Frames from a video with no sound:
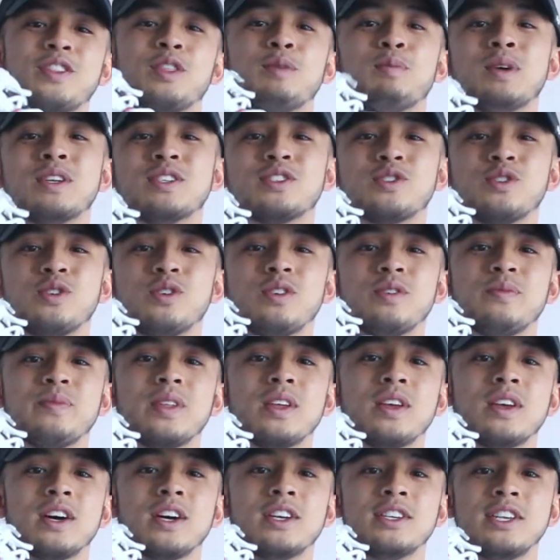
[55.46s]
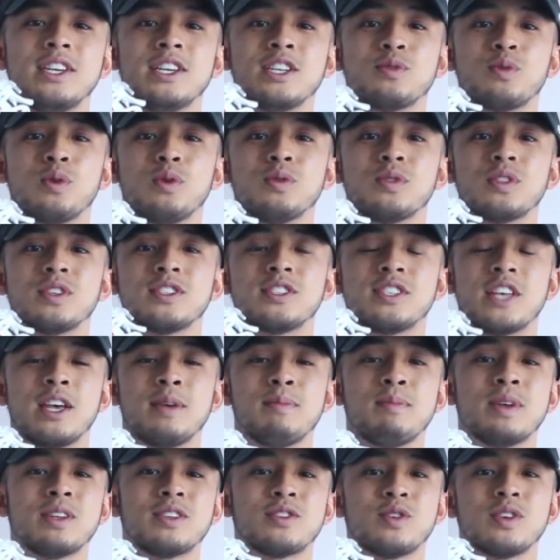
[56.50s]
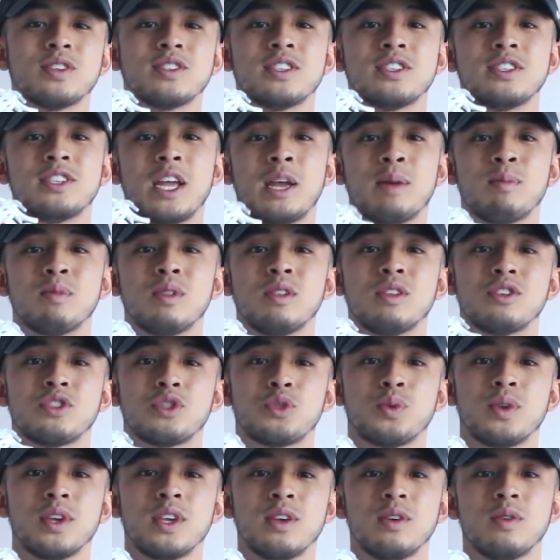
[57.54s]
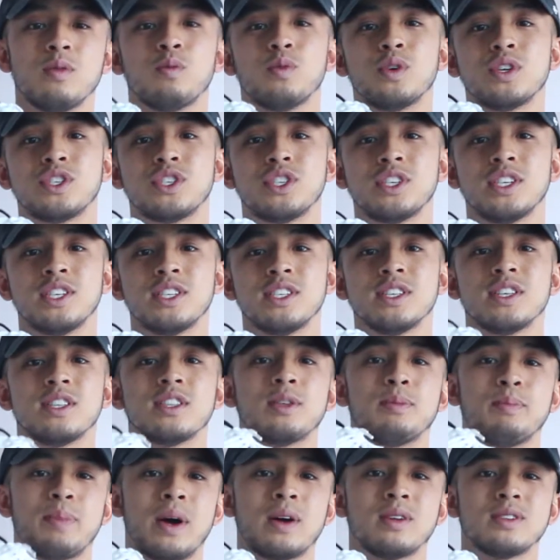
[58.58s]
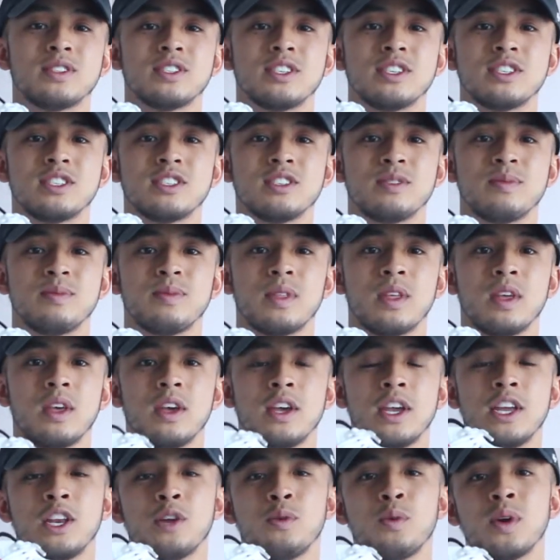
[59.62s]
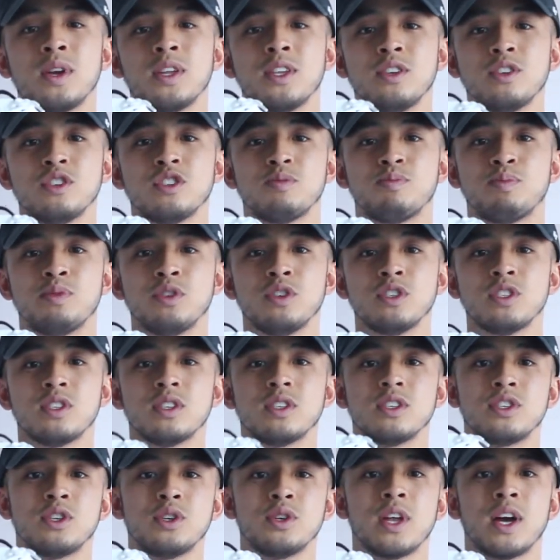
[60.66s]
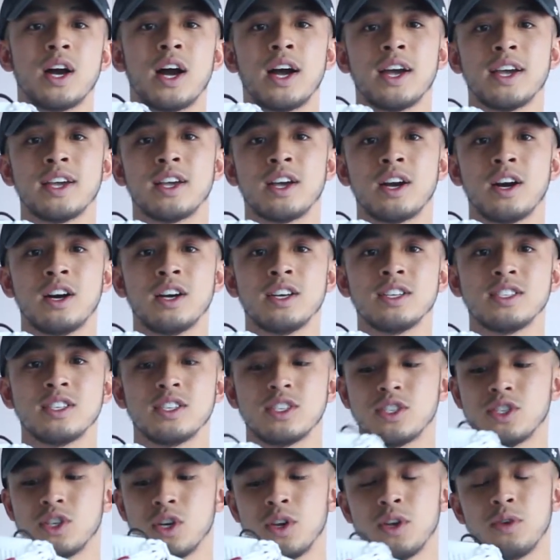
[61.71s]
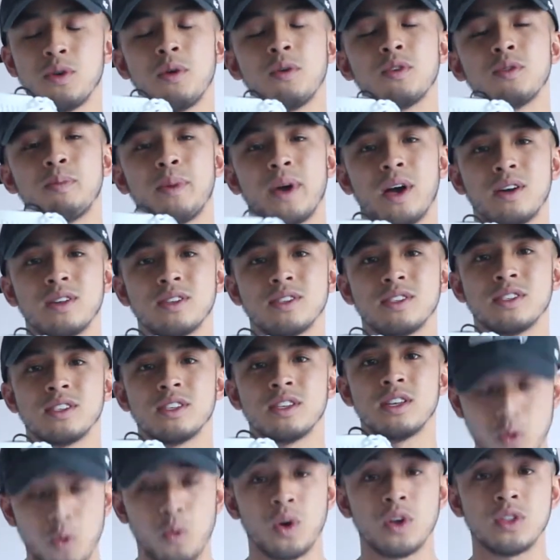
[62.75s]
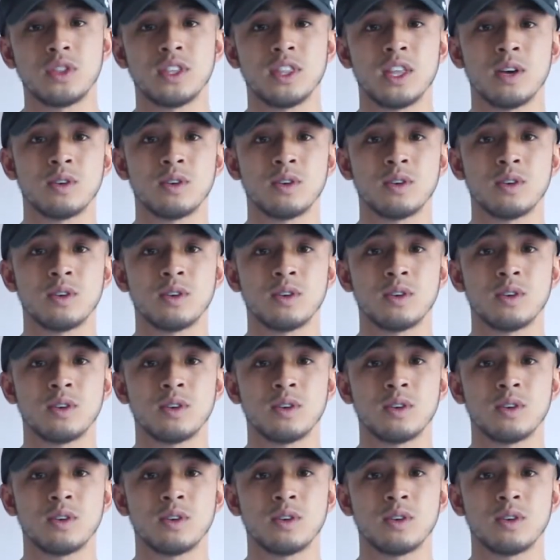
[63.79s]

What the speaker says: the midsole. Adidas went with the same midsole as the Lillard 3, which is the bounce system. He didn't want to use boost due to high cost, so he went with bounce. One thing